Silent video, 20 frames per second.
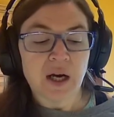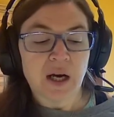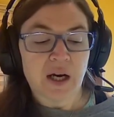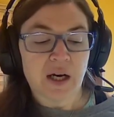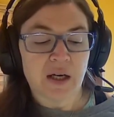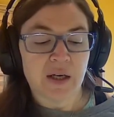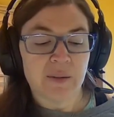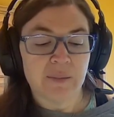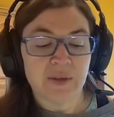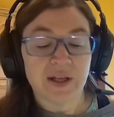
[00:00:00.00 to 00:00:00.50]

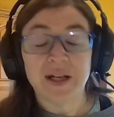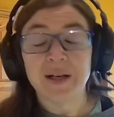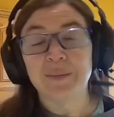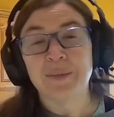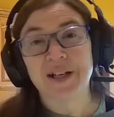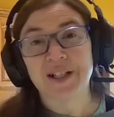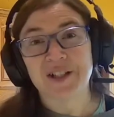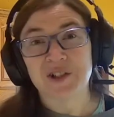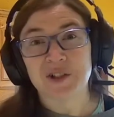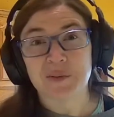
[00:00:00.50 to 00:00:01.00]
And it
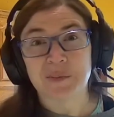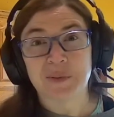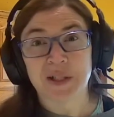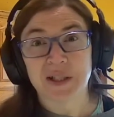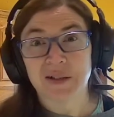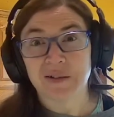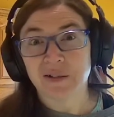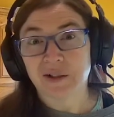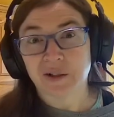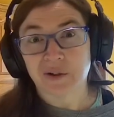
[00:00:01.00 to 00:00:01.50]
might just
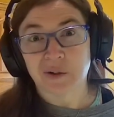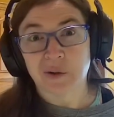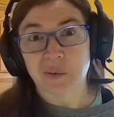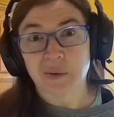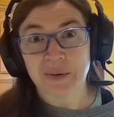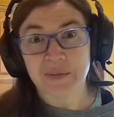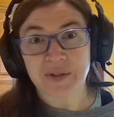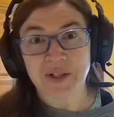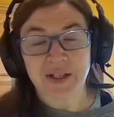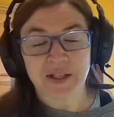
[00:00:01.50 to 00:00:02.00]
be on her
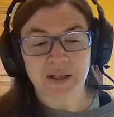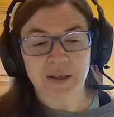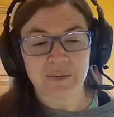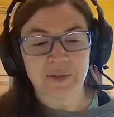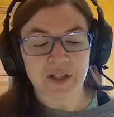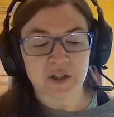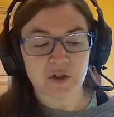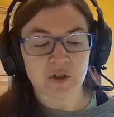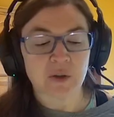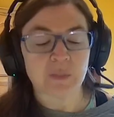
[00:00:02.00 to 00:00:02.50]
website. I'm
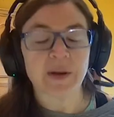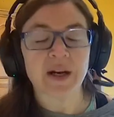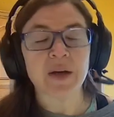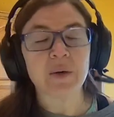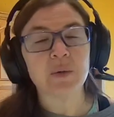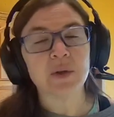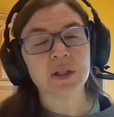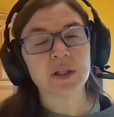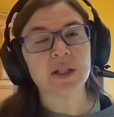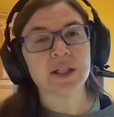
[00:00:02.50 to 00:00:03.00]
not sure, but I
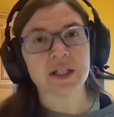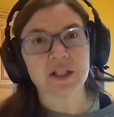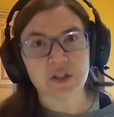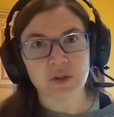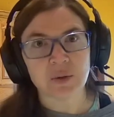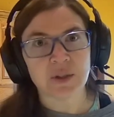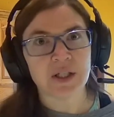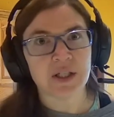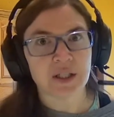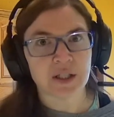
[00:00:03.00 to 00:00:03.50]
will link
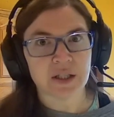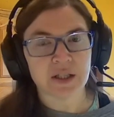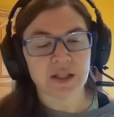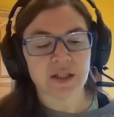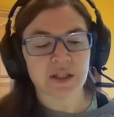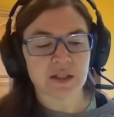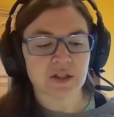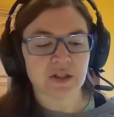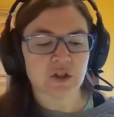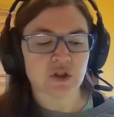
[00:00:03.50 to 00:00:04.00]
to it in
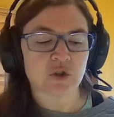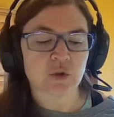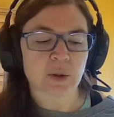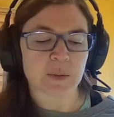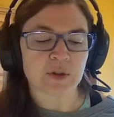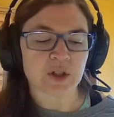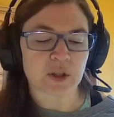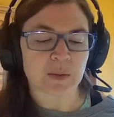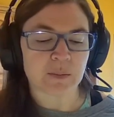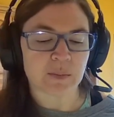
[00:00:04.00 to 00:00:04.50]
the
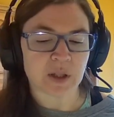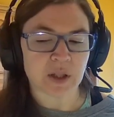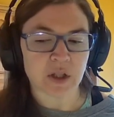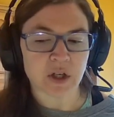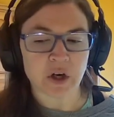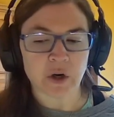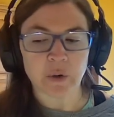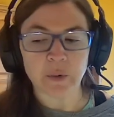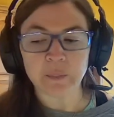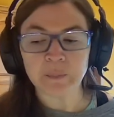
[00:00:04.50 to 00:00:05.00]
description
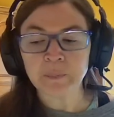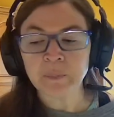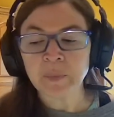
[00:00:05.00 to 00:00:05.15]
below.